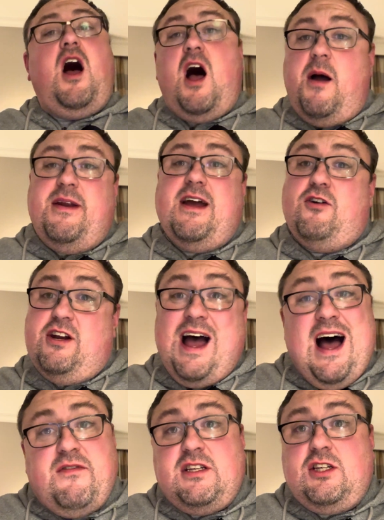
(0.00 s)
I'm now going to
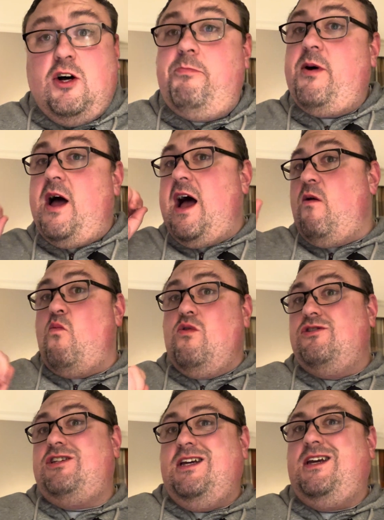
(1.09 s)
have a sup and we'll
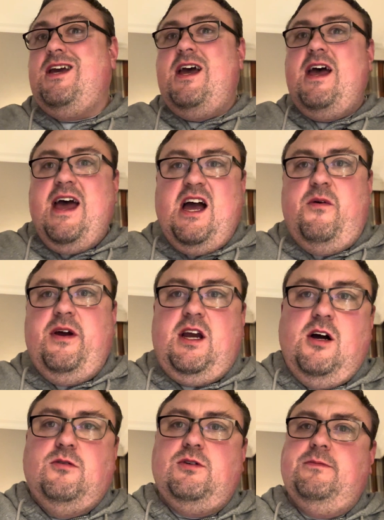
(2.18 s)
see how it
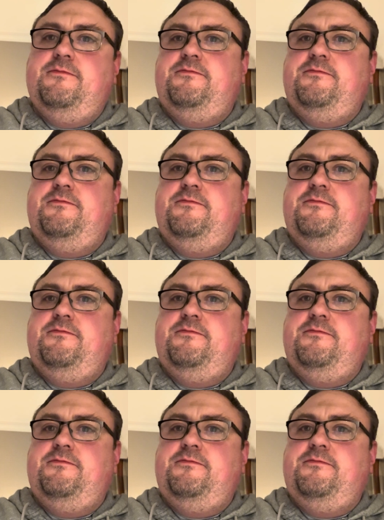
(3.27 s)
goes.